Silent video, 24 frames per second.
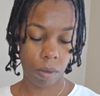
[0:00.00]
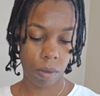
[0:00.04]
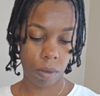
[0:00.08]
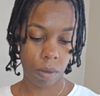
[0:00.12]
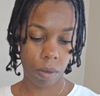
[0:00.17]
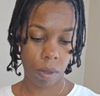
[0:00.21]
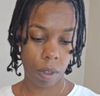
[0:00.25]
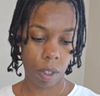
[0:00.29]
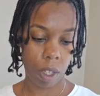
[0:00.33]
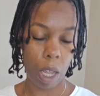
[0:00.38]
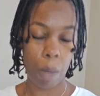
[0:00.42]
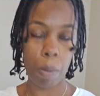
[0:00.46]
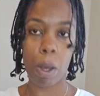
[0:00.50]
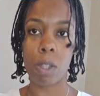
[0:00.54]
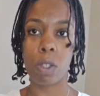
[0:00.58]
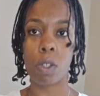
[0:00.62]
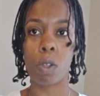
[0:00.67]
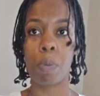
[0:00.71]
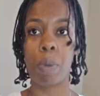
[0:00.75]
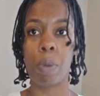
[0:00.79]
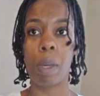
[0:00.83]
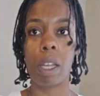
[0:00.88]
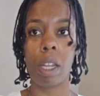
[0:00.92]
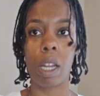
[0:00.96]
I'm also
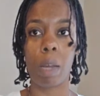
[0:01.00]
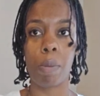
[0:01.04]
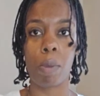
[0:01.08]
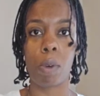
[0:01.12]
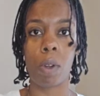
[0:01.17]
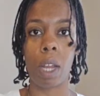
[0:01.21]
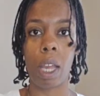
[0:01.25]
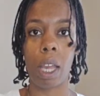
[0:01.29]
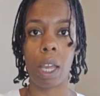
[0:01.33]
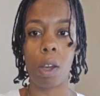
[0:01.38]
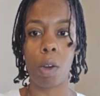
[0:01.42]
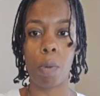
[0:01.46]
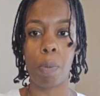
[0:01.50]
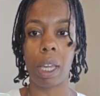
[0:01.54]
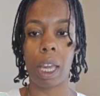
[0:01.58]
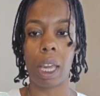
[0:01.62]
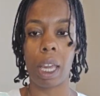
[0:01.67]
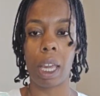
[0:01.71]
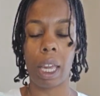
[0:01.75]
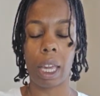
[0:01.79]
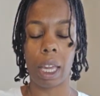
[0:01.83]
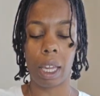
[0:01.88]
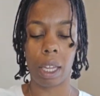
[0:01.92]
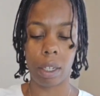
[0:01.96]
picking up on a helping
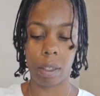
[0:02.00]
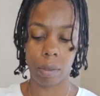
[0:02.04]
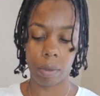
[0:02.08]
hand.